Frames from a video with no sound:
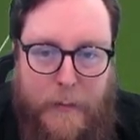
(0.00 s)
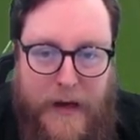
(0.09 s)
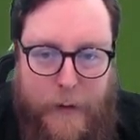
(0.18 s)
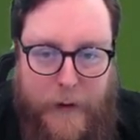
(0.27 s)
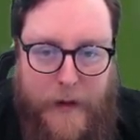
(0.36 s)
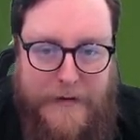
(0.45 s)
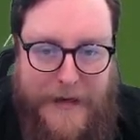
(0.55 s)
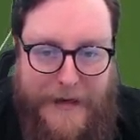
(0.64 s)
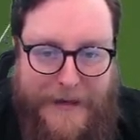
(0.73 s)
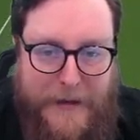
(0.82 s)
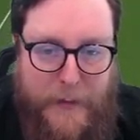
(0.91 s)
penalty or
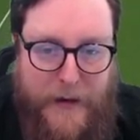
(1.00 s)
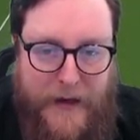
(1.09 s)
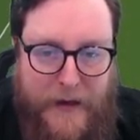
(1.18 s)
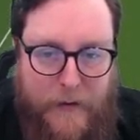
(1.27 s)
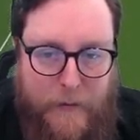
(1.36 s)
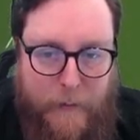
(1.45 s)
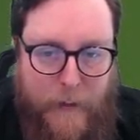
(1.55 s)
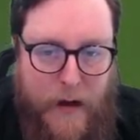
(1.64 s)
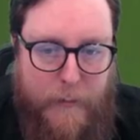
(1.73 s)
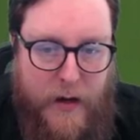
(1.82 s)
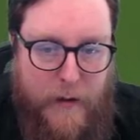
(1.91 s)
taking ability.
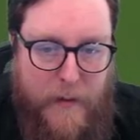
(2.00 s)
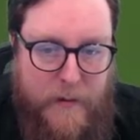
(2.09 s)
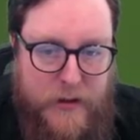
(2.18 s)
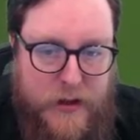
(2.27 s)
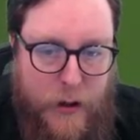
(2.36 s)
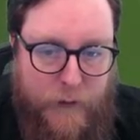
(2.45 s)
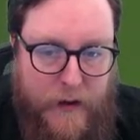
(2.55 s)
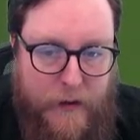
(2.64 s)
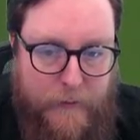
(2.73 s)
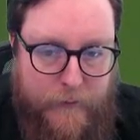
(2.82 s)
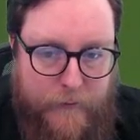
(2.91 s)
Bar maybe
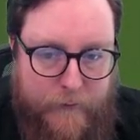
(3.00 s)
Shelby.